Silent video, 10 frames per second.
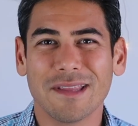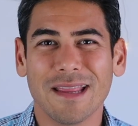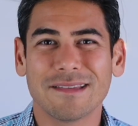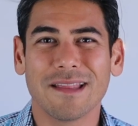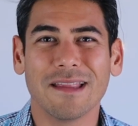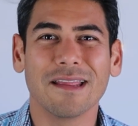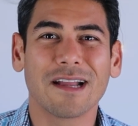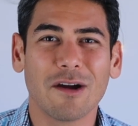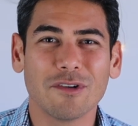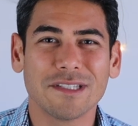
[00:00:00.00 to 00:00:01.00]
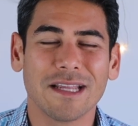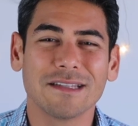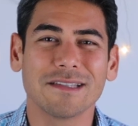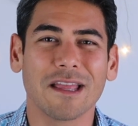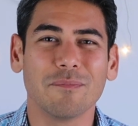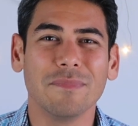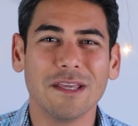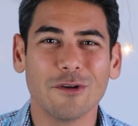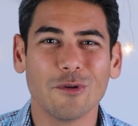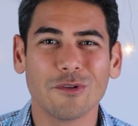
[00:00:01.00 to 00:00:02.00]
states that it covers things like
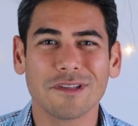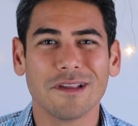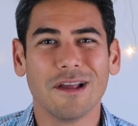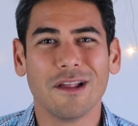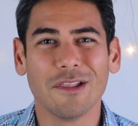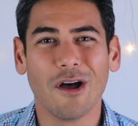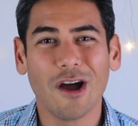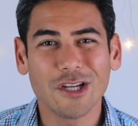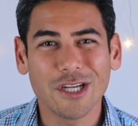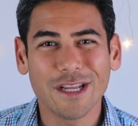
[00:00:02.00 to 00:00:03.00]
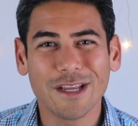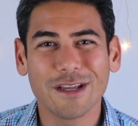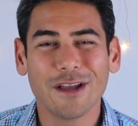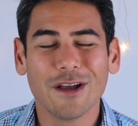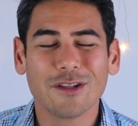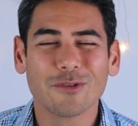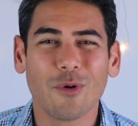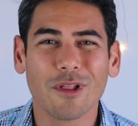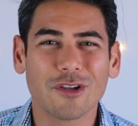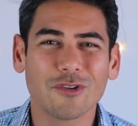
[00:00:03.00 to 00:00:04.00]
meals, lodging,
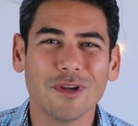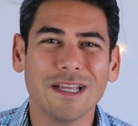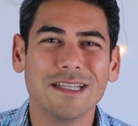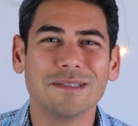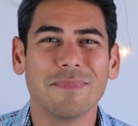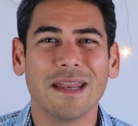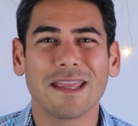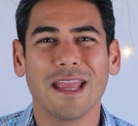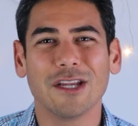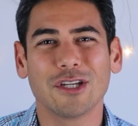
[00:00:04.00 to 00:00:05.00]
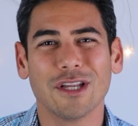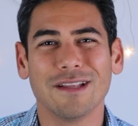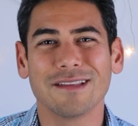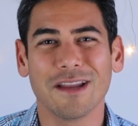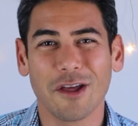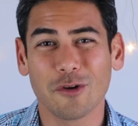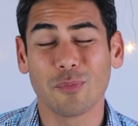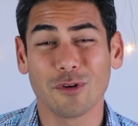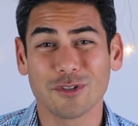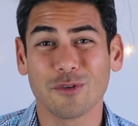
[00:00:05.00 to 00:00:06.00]
toiletries, medications, and other
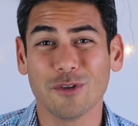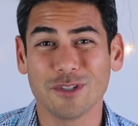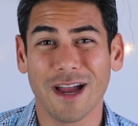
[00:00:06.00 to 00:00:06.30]
personal use